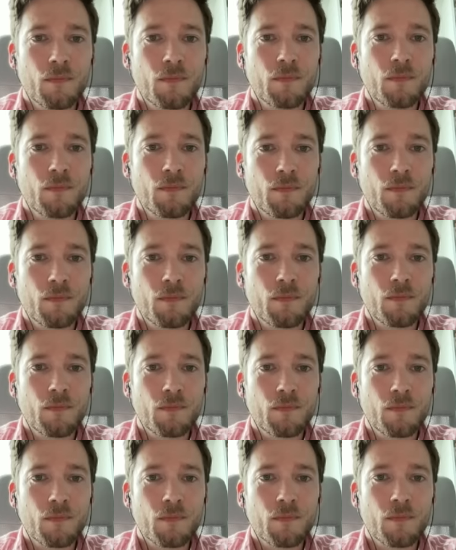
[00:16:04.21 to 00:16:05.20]

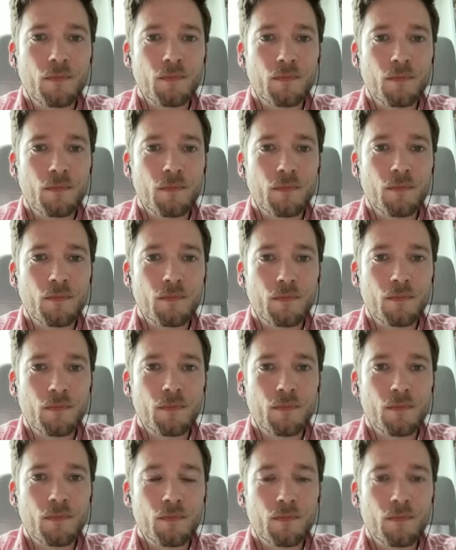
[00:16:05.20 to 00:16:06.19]

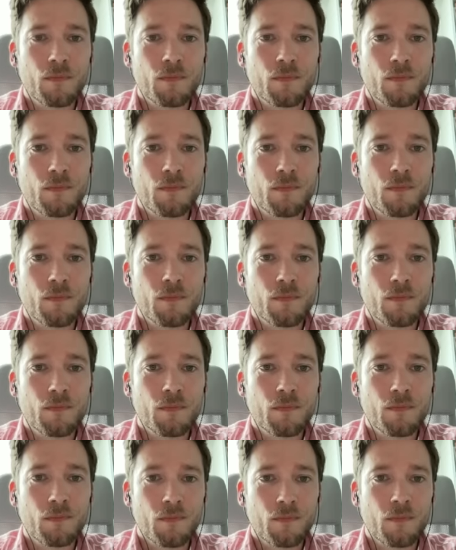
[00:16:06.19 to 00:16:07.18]

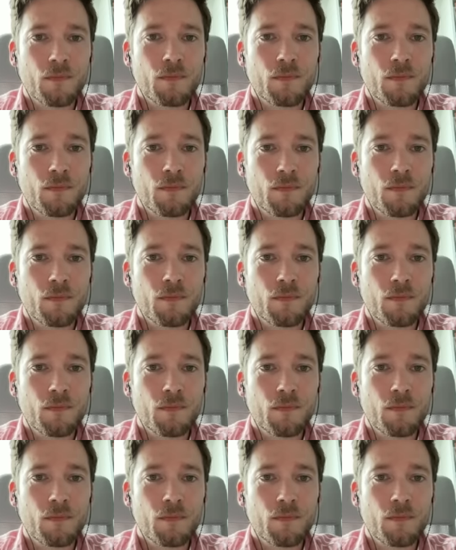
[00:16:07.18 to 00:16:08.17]

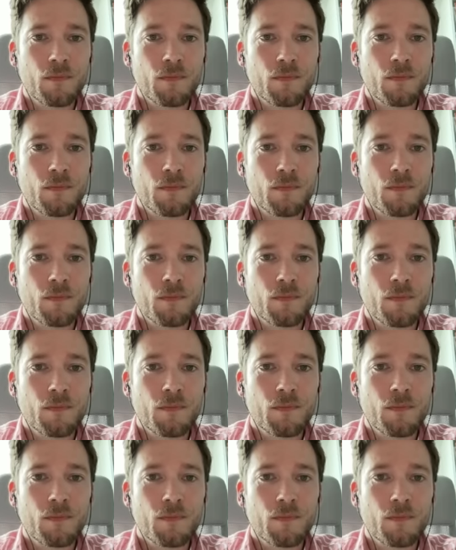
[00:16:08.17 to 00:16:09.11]
No words are spoken by the person on screen.